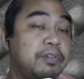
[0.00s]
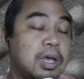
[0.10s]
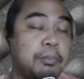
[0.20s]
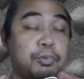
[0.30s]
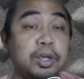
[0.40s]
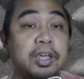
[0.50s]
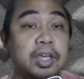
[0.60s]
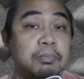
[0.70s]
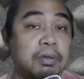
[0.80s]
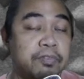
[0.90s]
uh, bringing
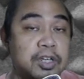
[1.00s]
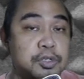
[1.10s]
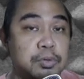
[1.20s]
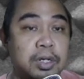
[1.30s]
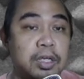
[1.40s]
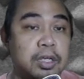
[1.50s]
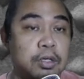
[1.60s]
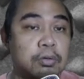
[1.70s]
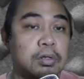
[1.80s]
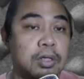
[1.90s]
him eventually,
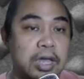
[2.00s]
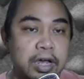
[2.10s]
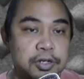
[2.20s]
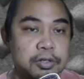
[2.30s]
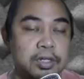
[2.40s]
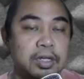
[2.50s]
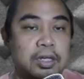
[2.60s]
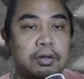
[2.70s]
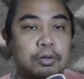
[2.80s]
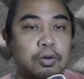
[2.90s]
you'll actually
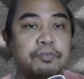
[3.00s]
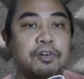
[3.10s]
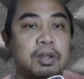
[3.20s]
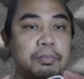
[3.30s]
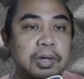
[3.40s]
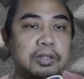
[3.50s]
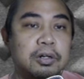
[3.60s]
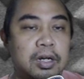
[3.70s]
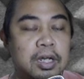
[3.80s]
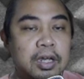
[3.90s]
look for a better
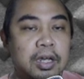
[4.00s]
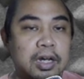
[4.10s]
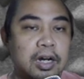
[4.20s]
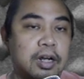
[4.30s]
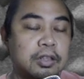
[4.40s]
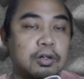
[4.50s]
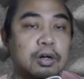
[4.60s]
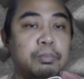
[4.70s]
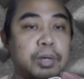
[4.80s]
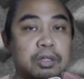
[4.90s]
character, a
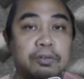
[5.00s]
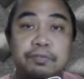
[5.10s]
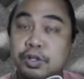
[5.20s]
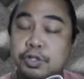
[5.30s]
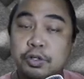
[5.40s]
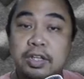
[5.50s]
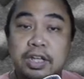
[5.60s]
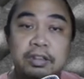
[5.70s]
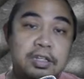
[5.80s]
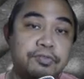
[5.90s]
better version than
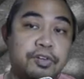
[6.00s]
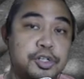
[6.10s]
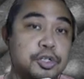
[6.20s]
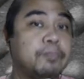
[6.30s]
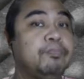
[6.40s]
this version.